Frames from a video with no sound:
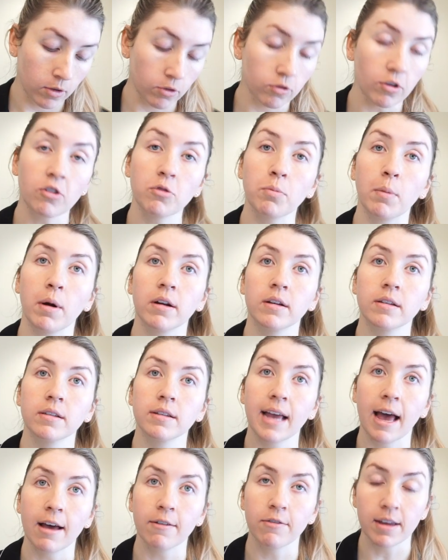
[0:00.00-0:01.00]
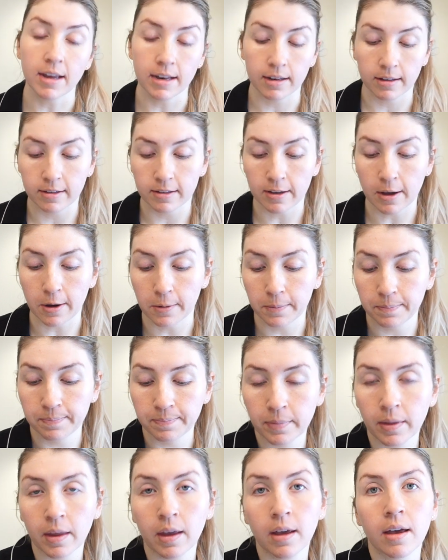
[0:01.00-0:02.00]
stretch marks, caffeine.
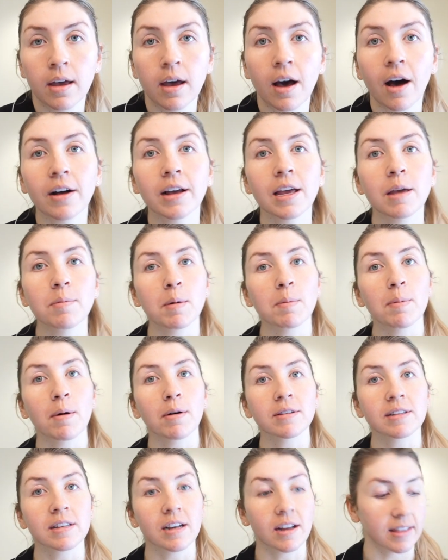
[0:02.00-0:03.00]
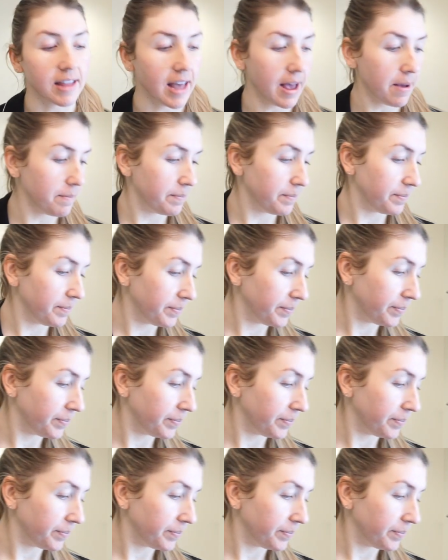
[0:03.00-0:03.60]
So I'll keep you posted on that.